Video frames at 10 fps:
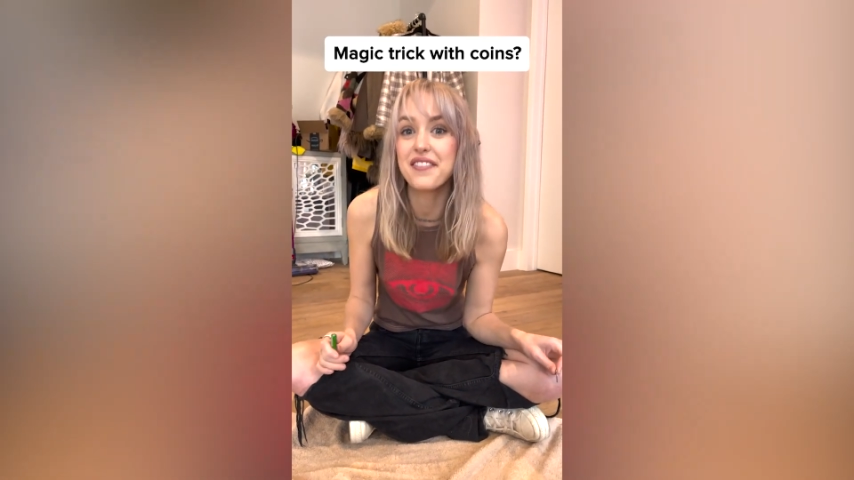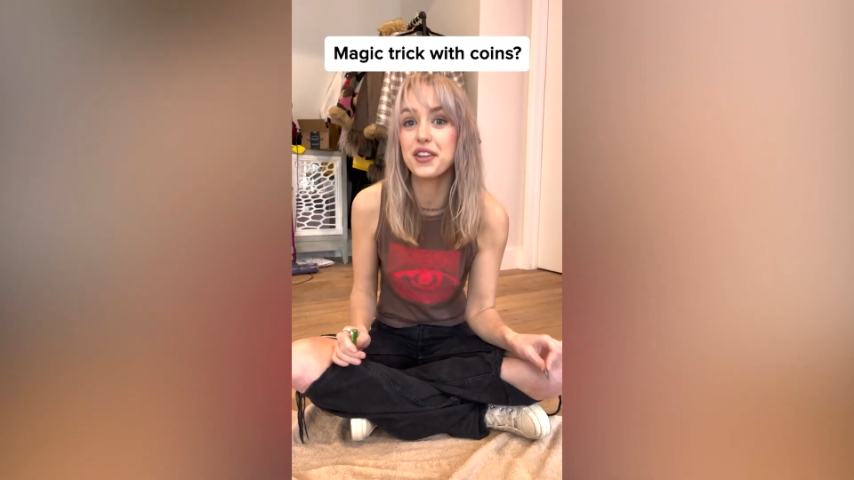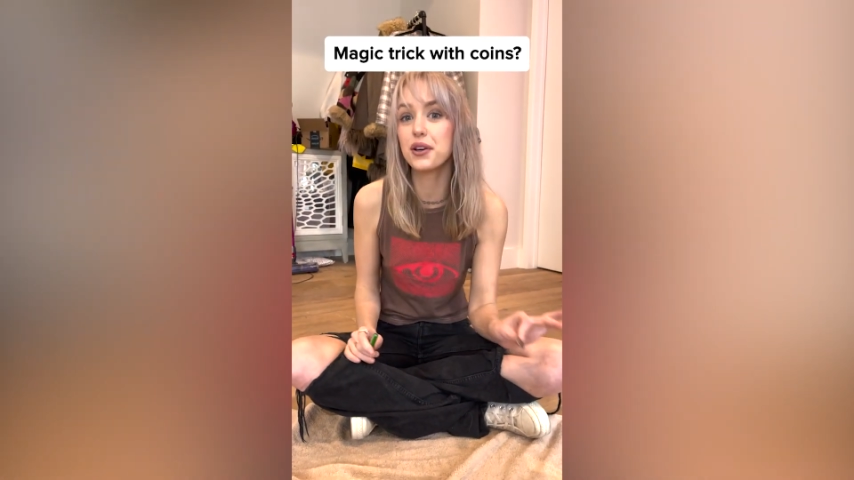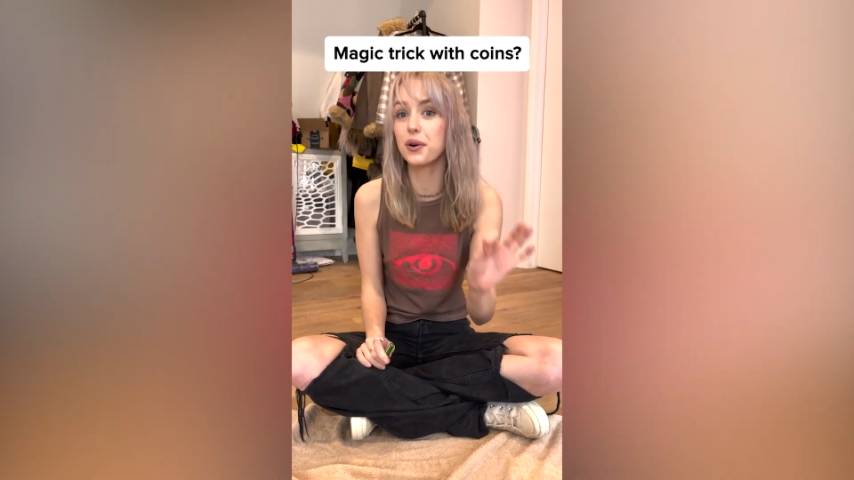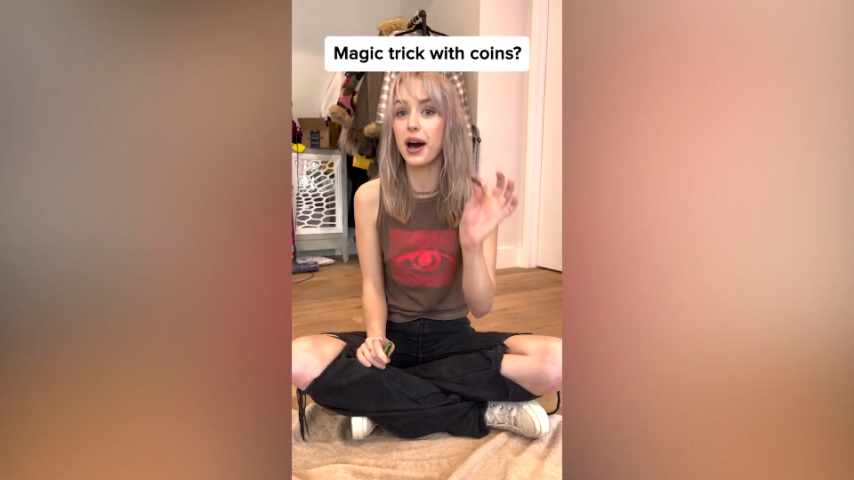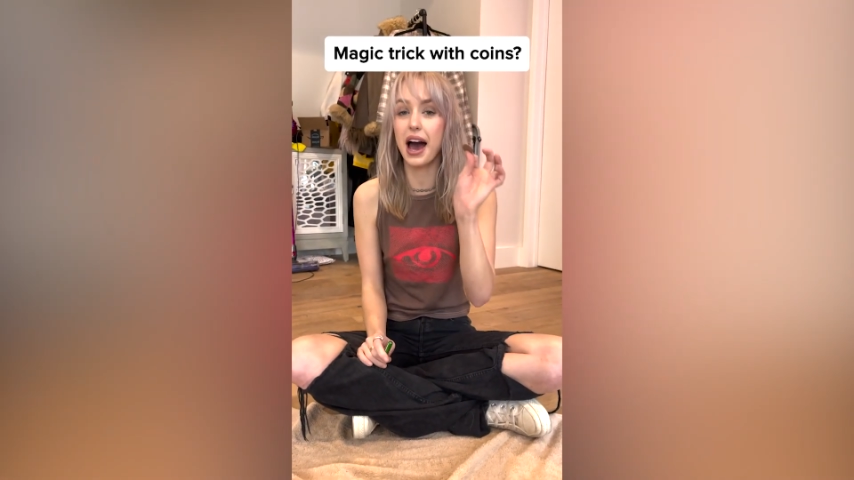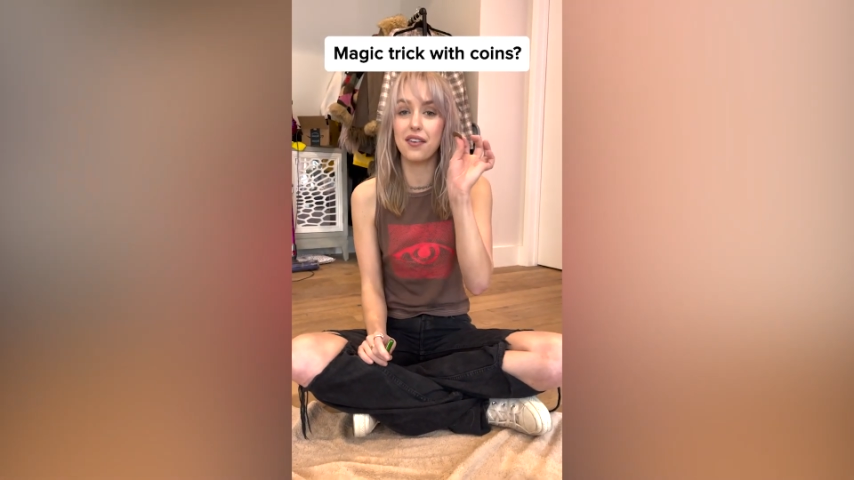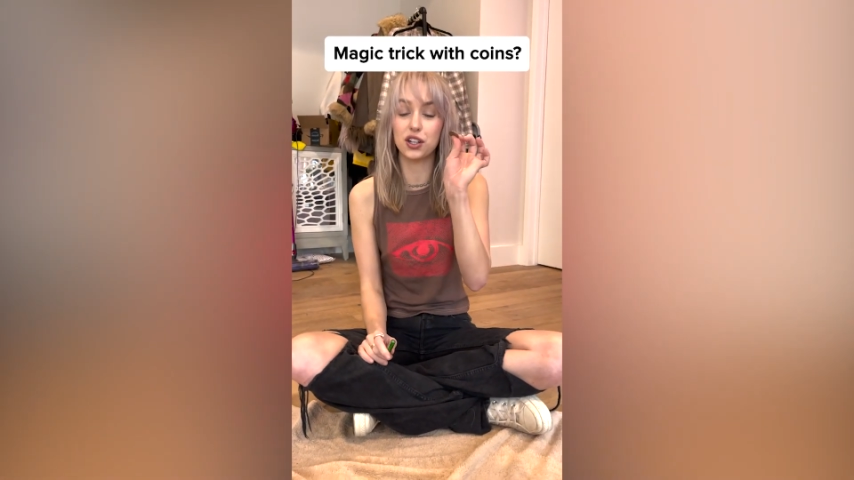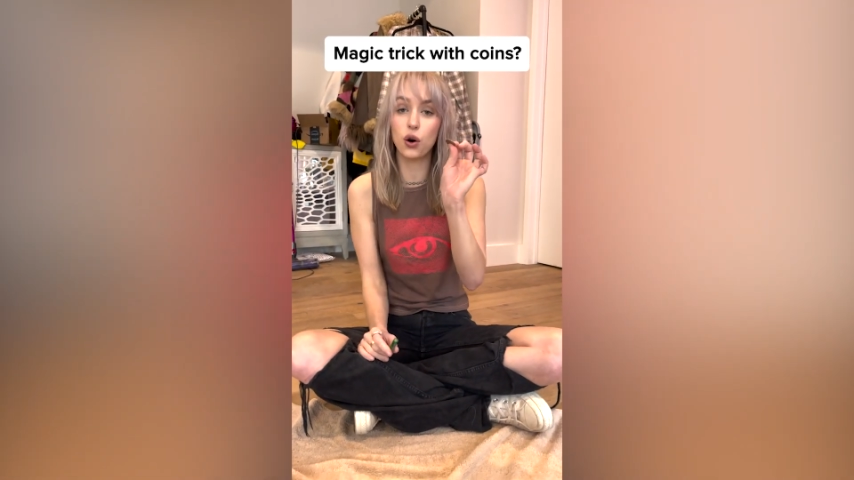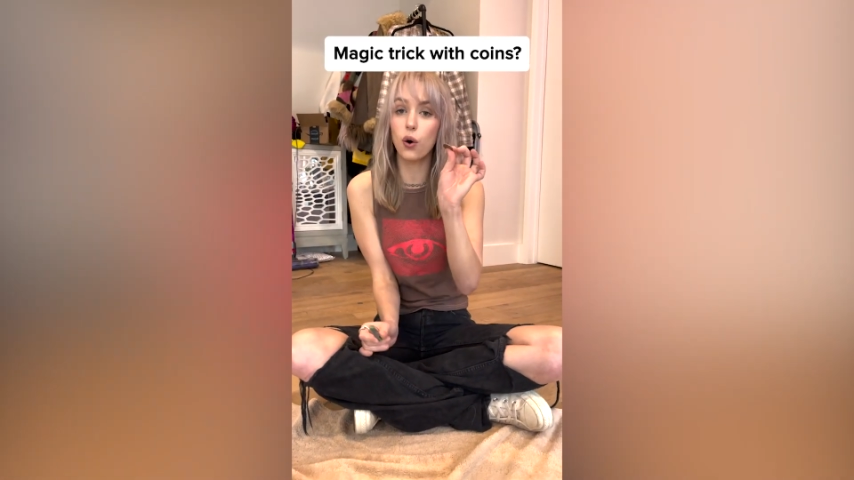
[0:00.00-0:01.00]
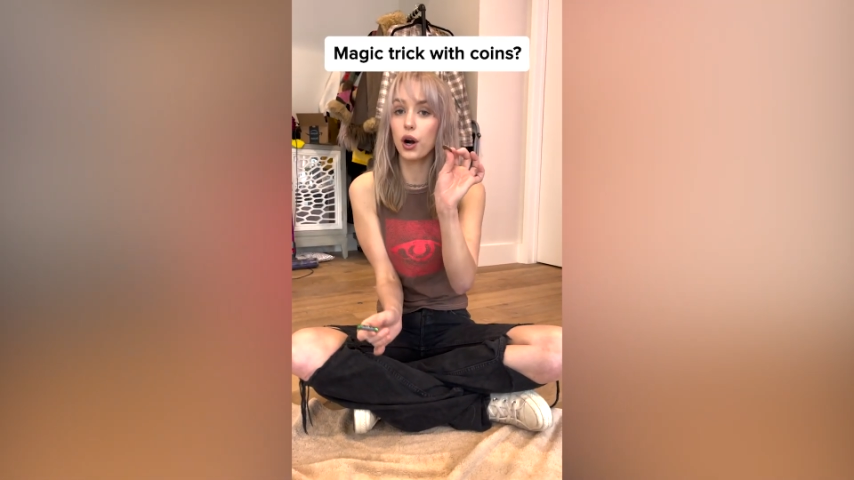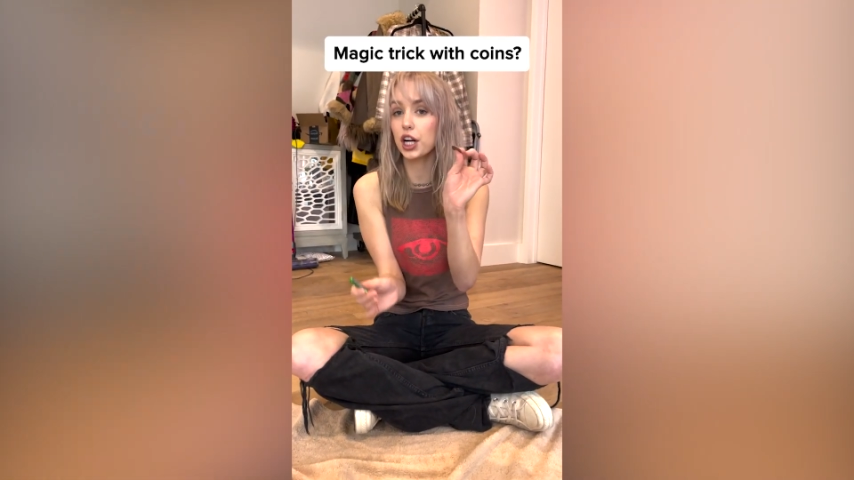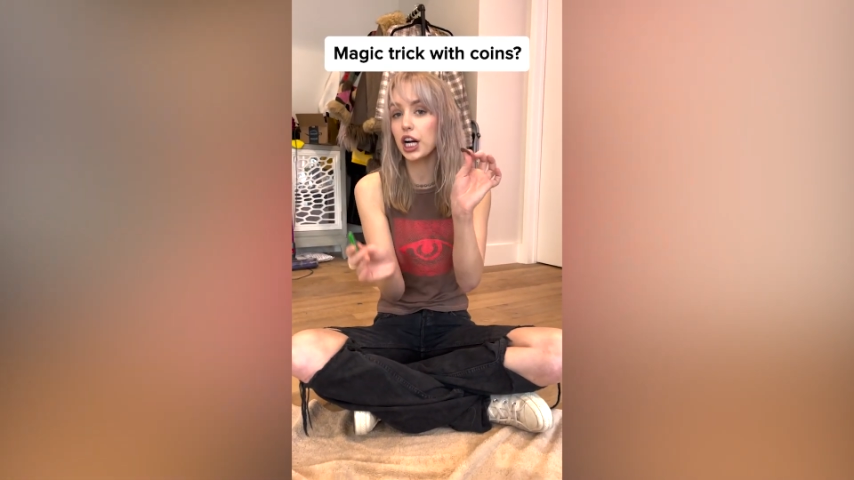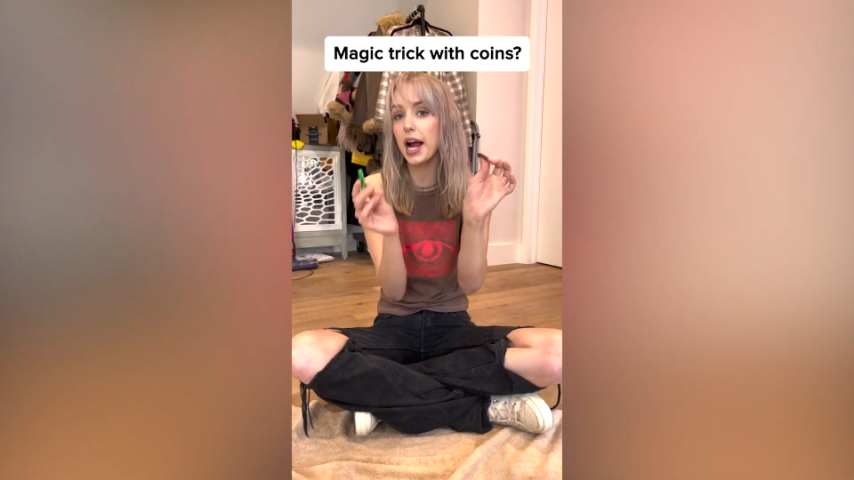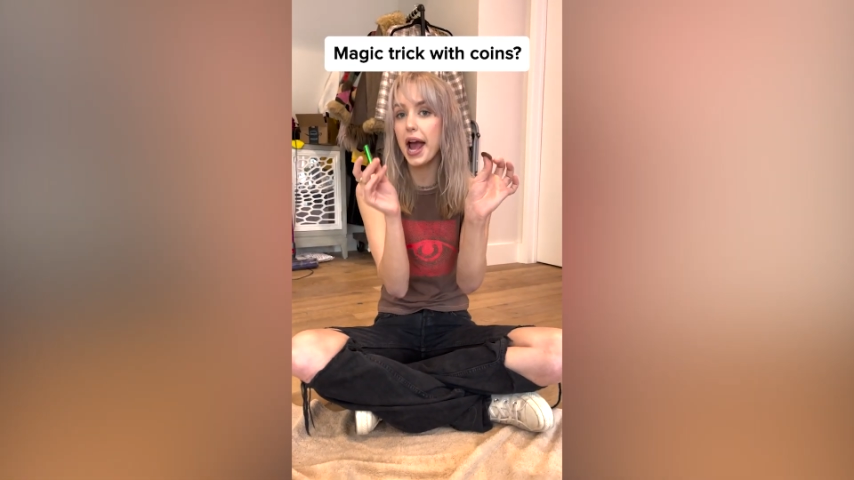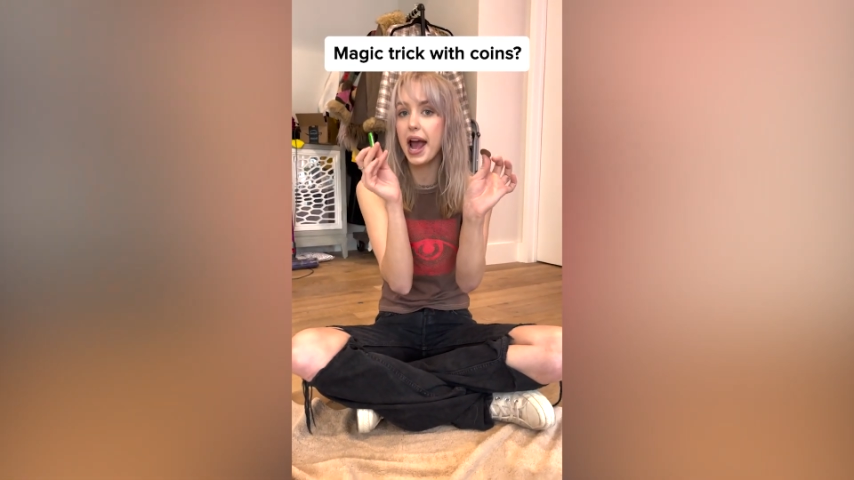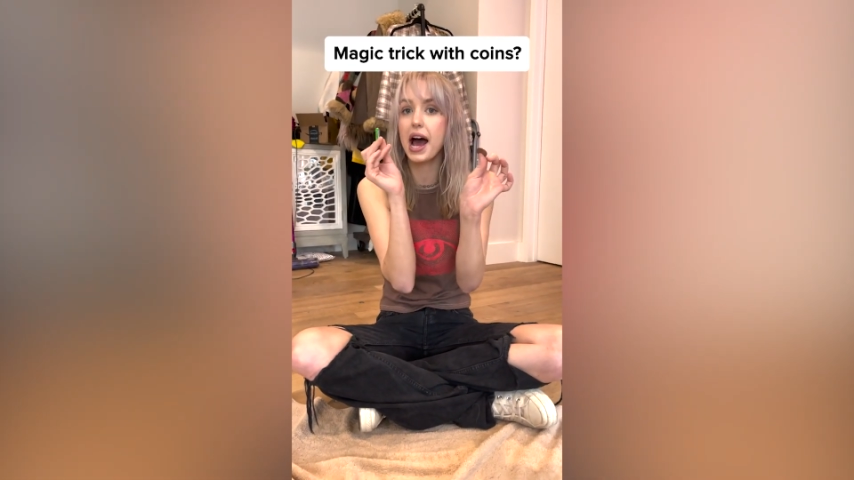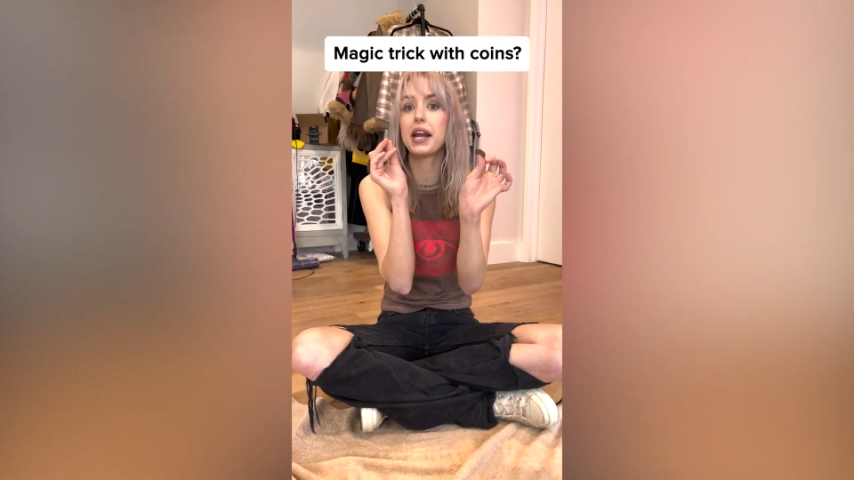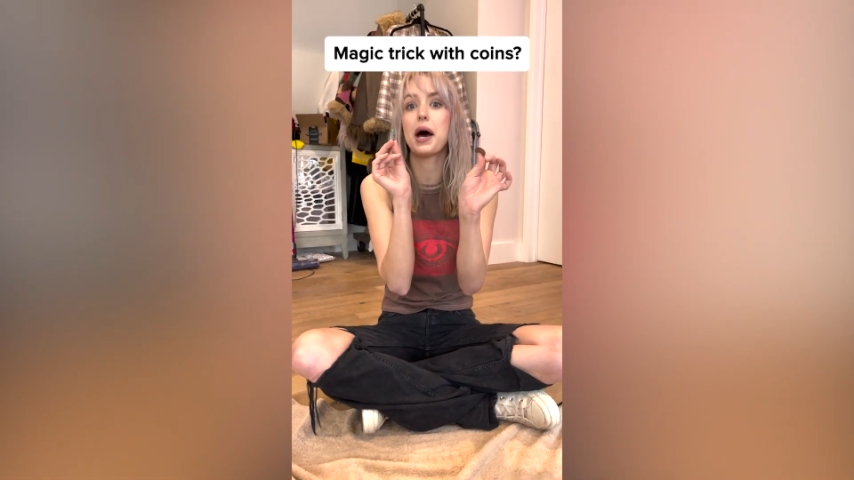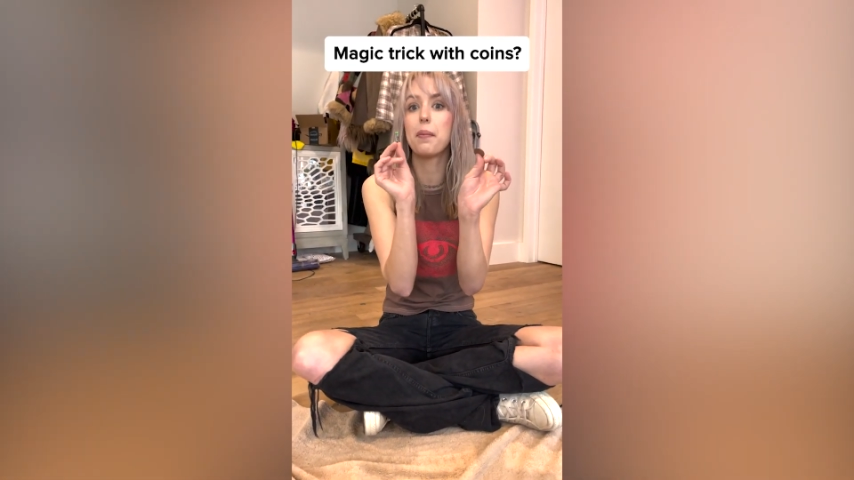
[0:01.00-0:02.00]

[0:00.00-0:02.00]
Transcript: if you have a quarter and